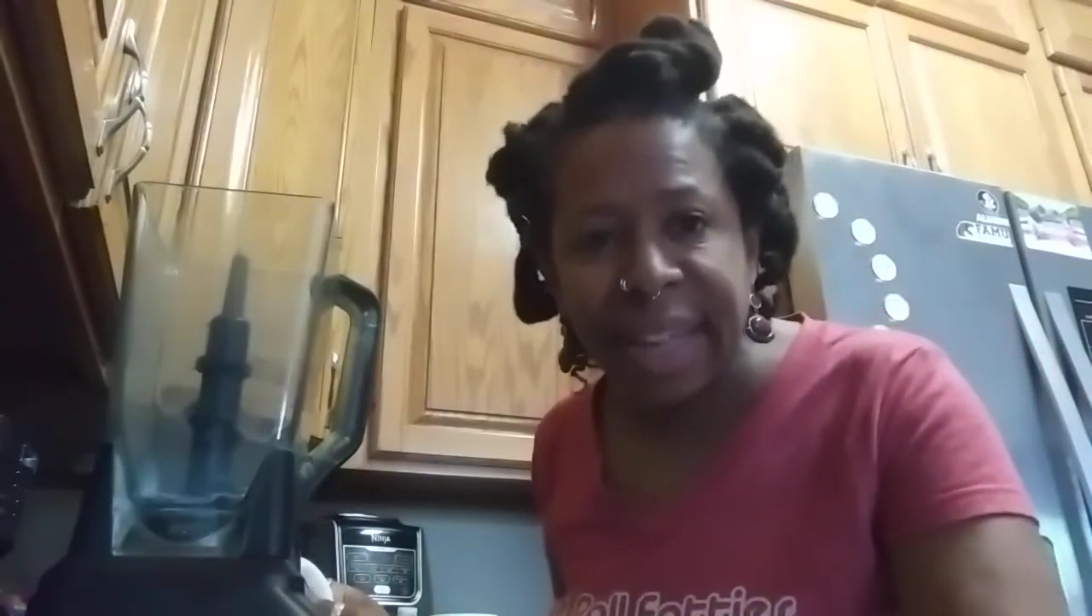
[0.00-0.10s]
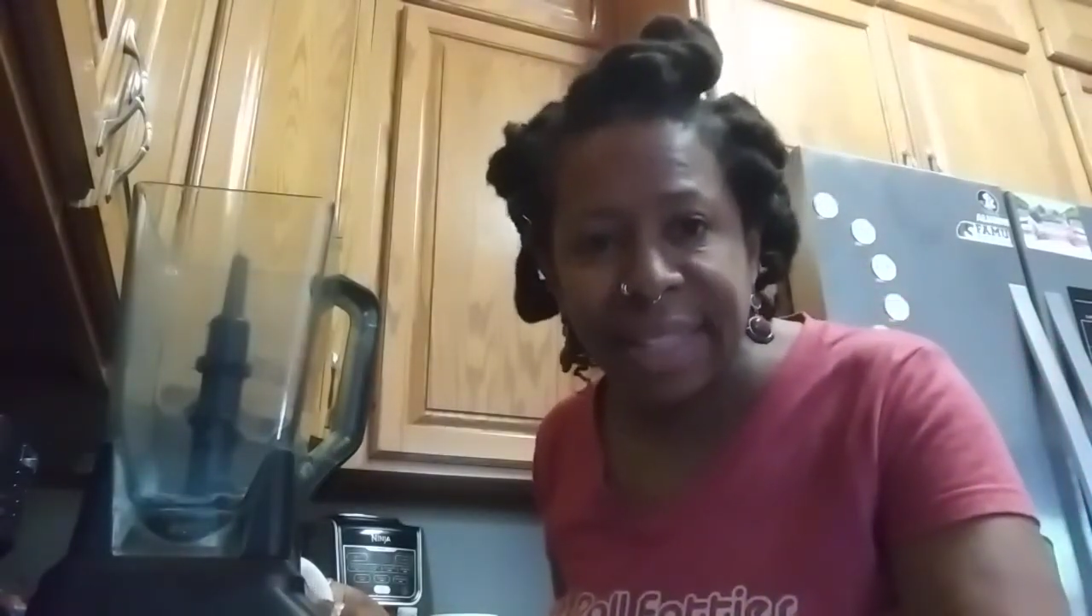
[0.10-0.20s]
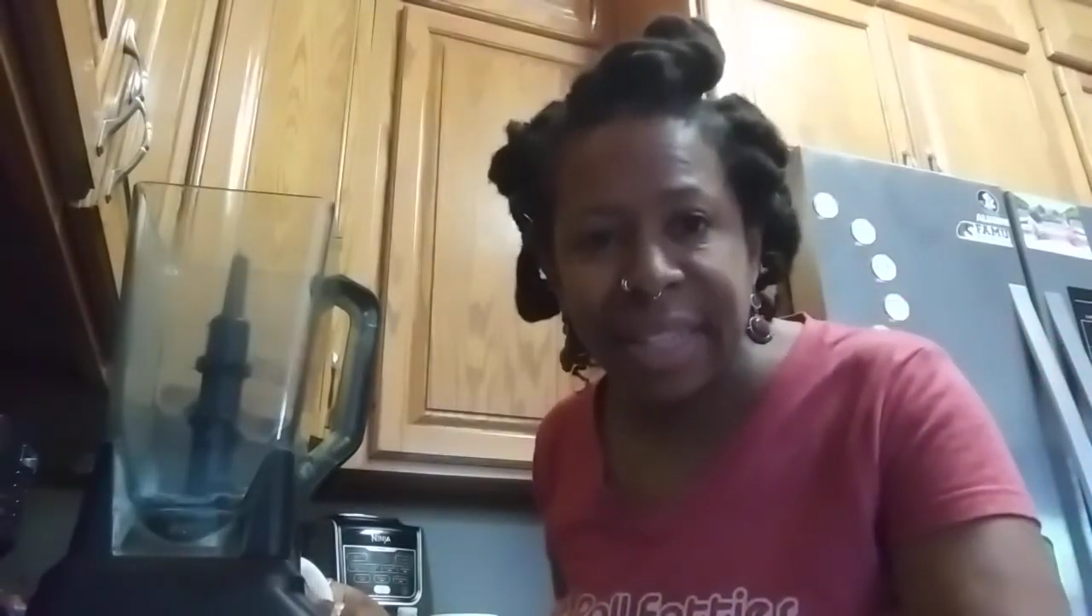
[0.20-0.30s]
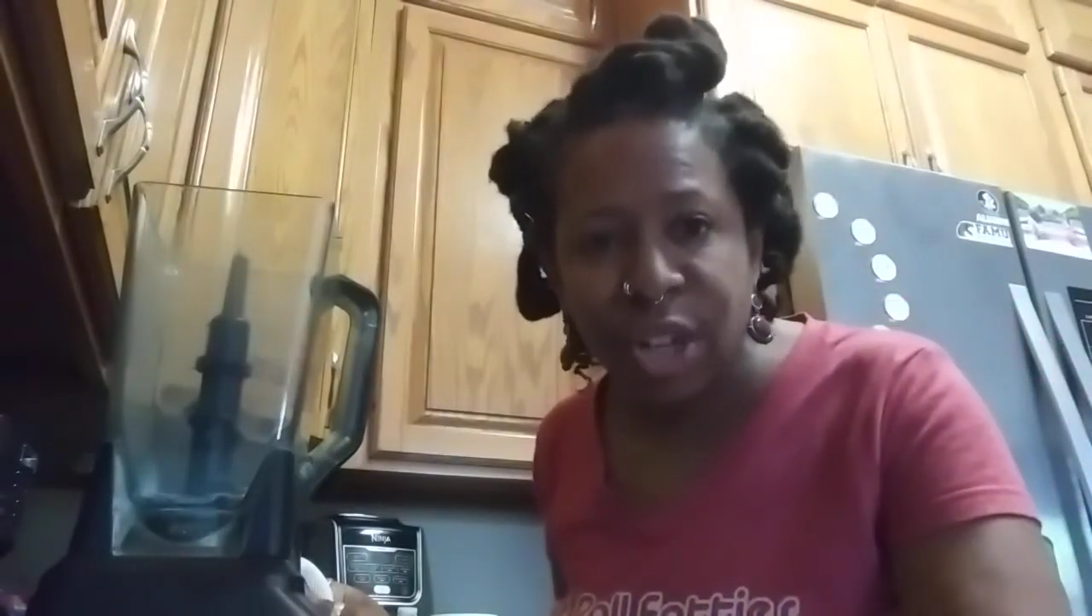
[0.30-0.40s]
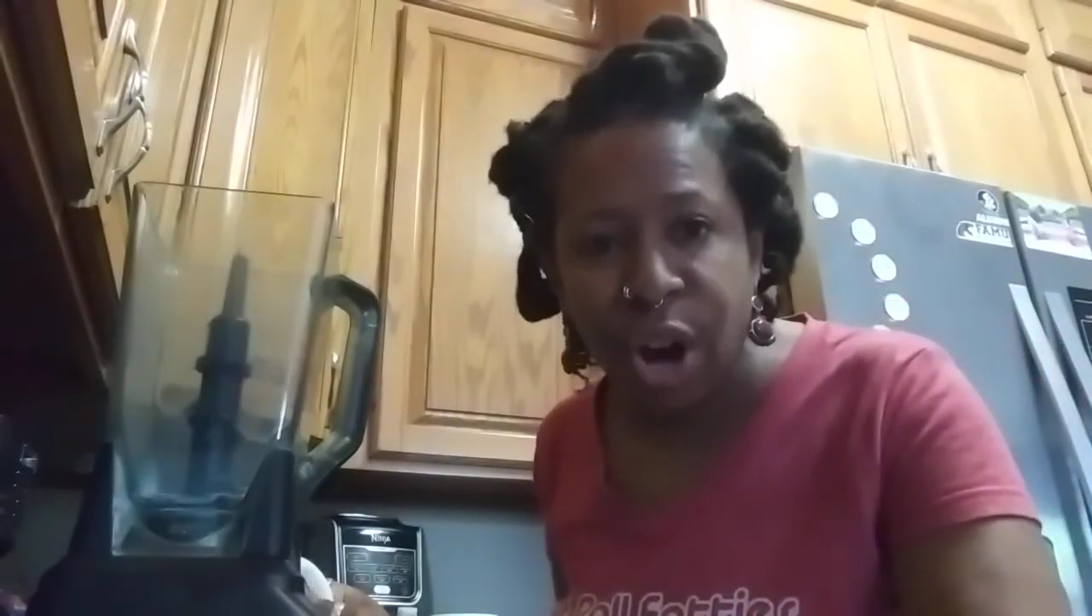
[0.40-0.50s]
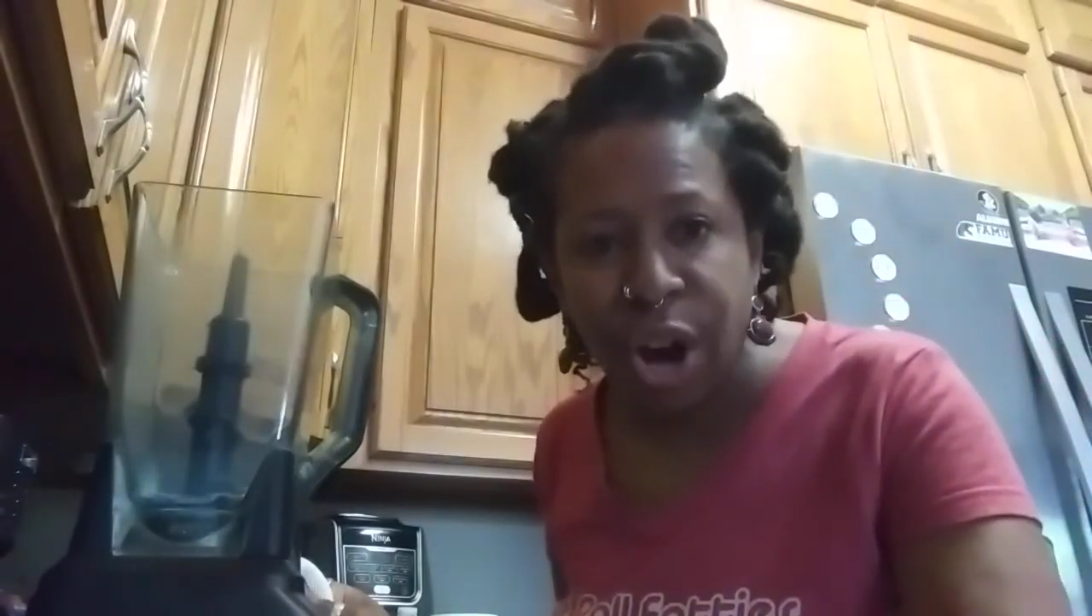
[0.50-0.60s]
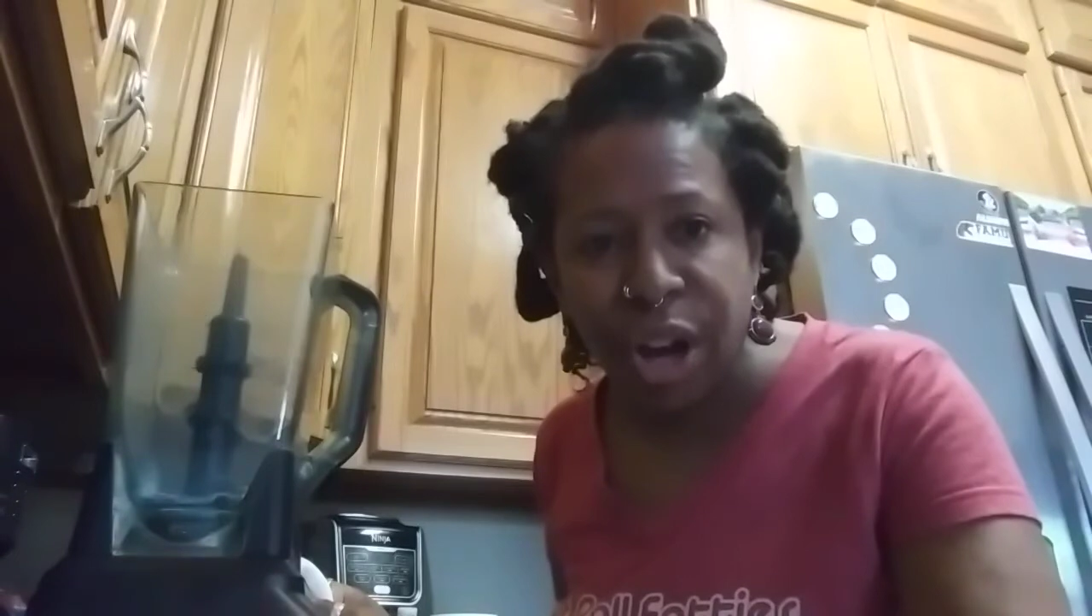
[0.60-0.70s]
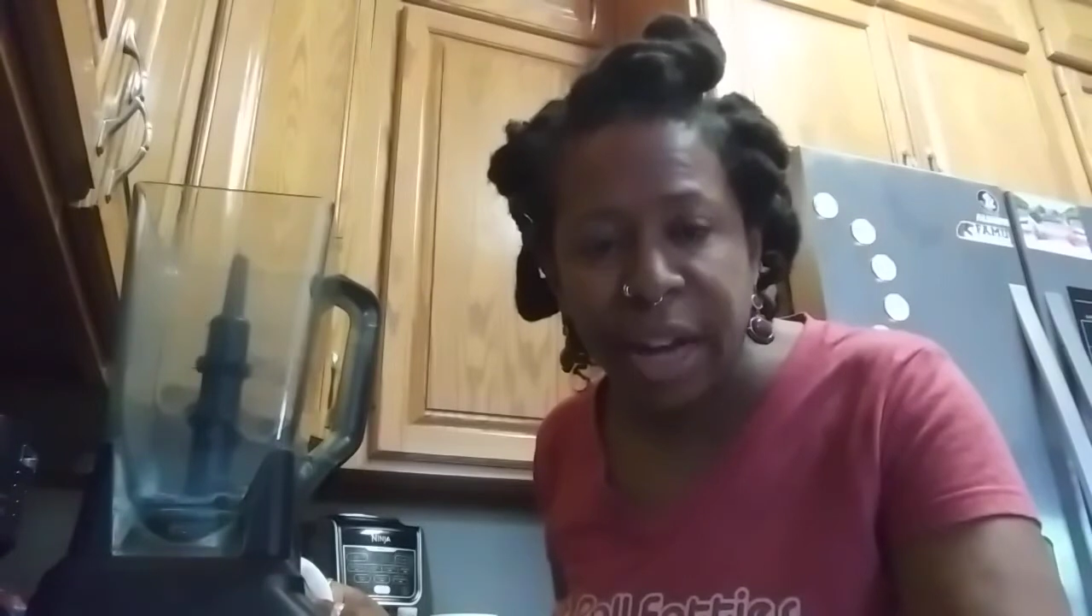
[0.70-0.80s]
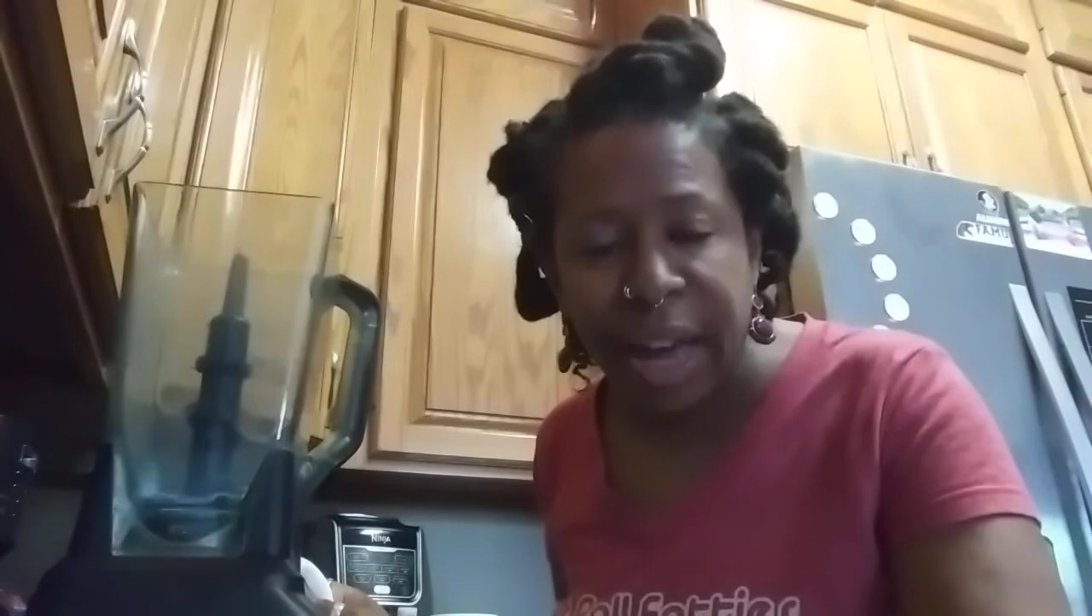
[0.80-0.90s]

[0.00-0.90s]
that's the dog.